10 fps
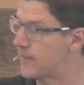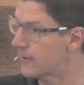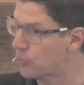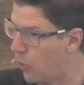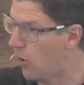
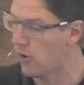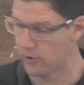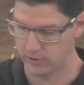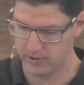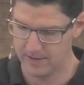That's
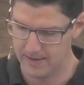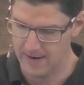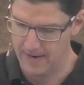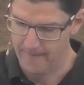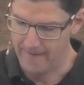work,
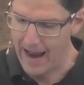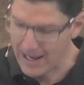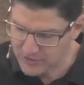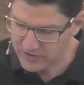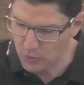uh,
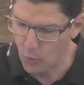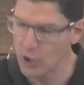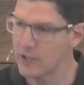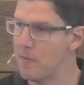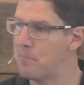as is the
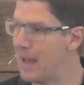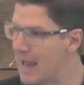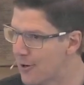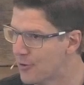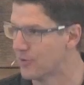work of a
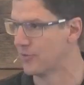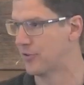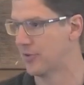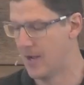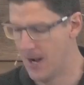parent,